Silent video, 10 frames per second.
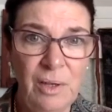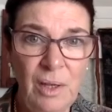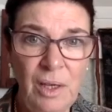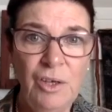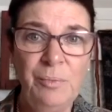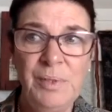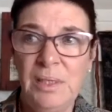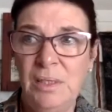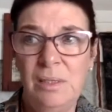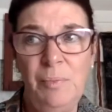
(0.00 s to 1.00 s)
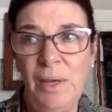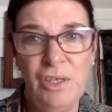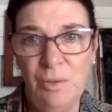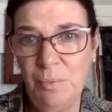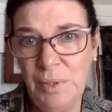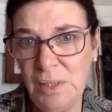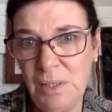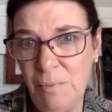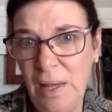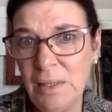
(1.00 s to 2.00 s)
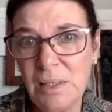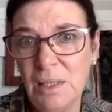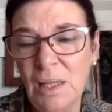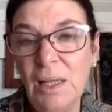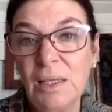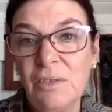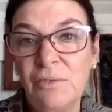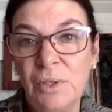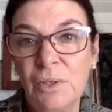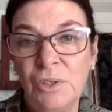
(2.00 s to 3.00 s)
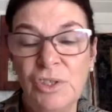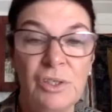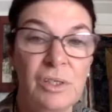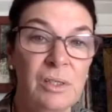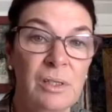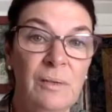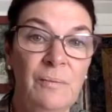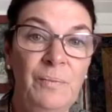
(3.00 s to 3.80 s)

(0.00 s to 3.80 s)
Your participation participates in the collective unconscious.